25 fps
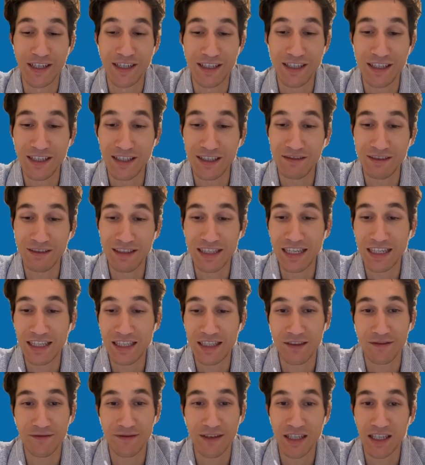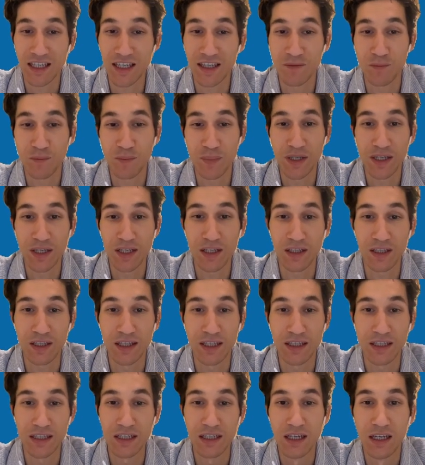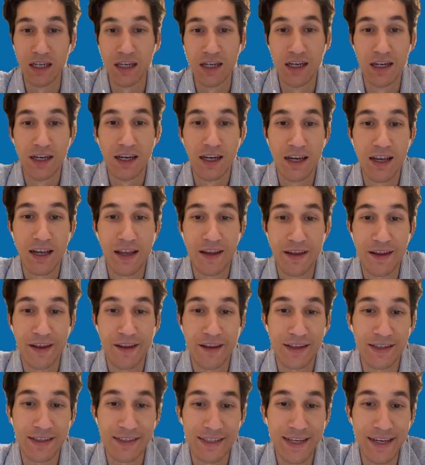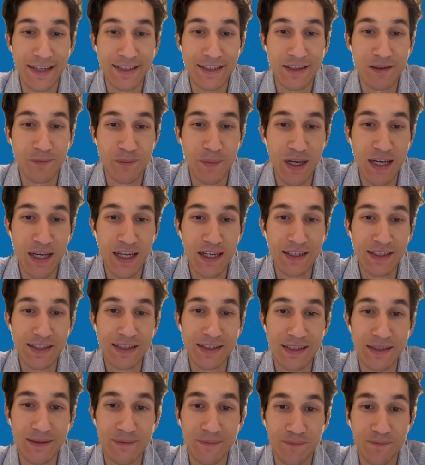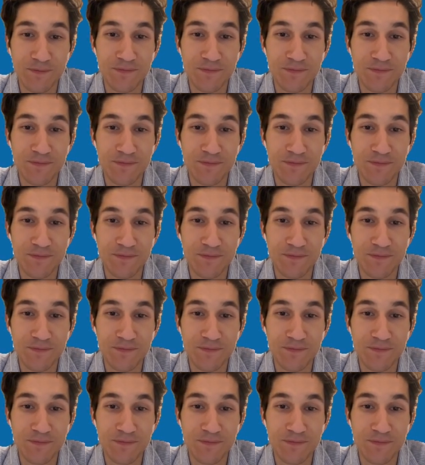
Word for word: at least if I can build uh, another settlement